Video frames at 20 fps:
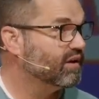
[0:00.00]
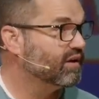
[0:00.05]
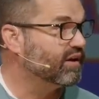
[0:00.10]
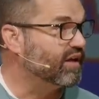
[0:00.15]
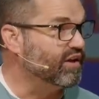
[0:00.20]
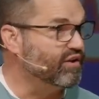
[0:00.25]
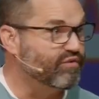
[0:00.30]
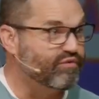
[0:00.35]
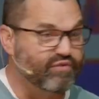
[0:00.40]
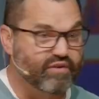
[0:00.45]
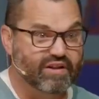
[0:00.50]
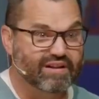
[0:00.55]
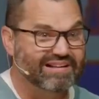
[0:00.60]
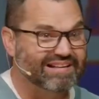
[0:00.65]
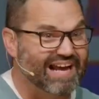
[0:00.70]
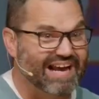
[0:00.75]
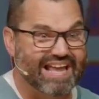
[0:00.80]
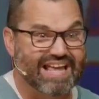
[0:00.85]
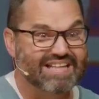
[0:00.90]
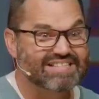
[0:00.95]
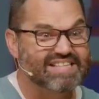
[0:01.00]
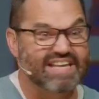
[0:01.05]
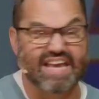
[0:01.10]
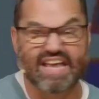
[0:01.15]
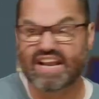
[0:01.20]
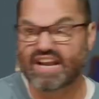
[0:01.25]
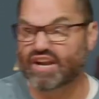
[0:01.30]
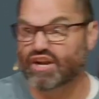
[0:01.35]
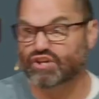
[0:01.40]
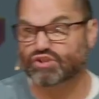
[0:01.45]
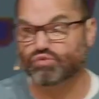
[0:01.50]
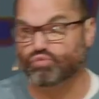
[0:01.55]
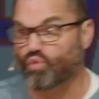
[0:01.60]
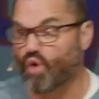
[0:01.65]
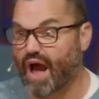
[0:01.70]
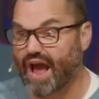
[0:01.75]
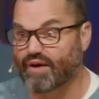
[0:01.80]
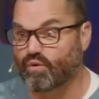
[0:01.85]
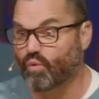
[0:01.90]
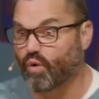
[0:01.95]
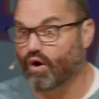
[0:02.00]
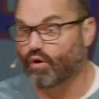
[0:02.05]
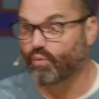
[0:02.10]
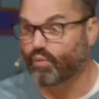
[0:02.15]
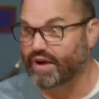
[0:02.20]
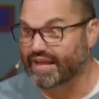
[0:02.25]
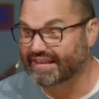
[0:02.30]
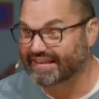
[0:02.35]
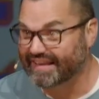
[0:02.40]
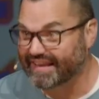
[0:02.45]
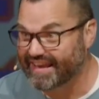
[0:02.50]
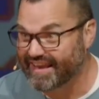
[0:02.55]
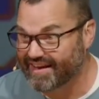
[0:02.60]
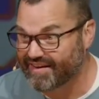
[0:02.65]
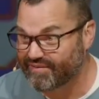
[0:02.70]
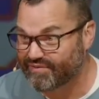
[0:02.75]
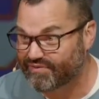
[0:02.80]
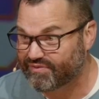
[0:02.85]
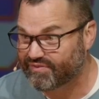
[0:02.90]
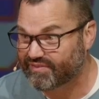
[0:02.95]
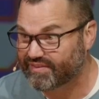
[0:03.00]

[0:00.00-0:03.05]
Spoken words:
Can you feel it? Like it's hitting us right where we live.